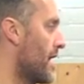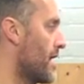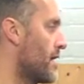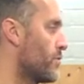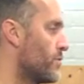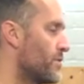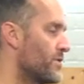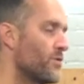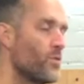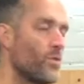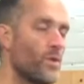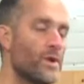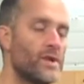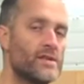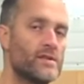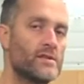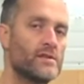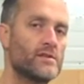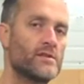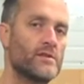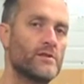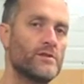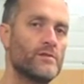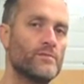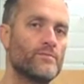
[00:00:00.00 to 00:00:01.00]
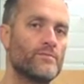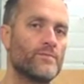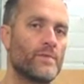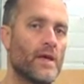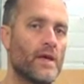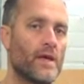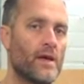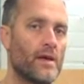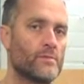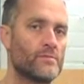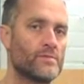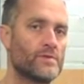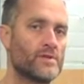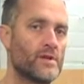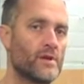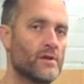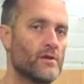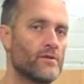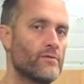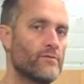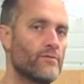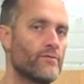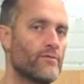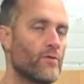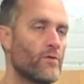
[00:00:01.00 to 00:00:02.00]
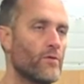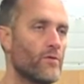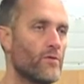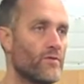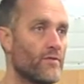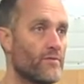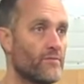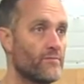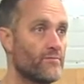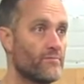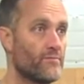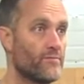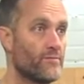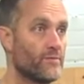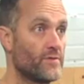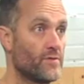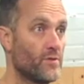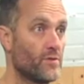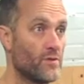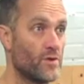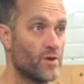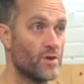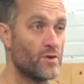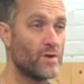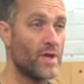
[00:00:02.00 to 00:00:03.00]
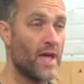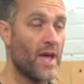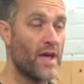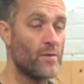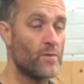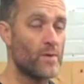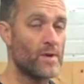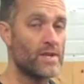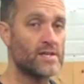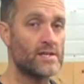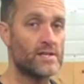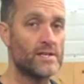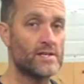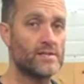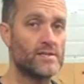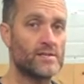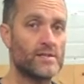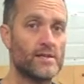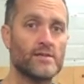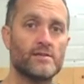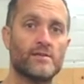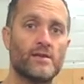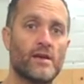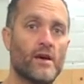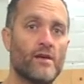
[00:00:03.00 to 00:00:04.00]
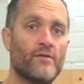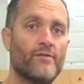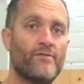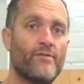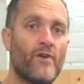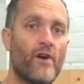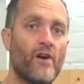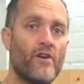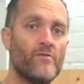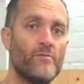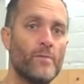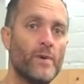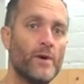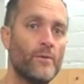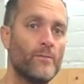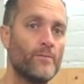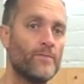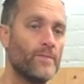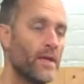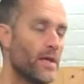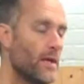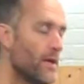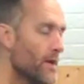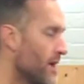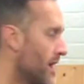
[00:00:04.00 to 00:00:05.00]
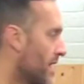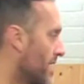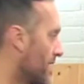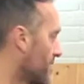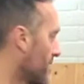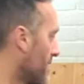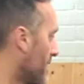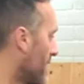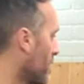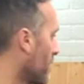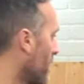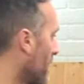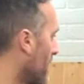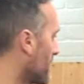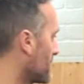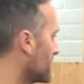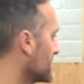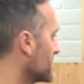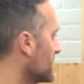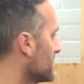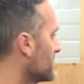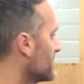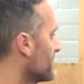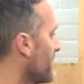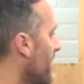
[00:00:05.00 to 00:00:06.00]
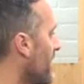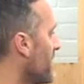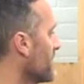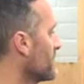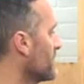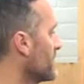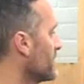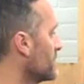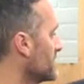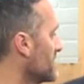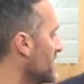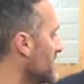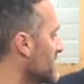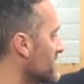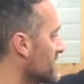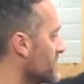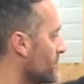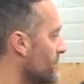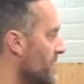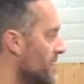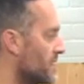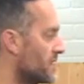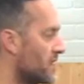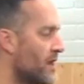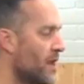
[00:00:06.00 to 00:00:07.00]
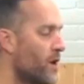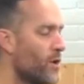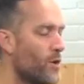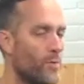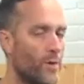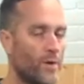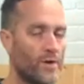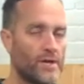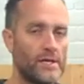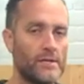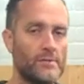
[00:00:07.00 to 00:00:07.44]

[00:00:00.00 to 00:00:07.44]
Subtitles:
with the winter suit, so for the UK winters, it's 5mm, and what happens is 5mm tends to be in the lower body,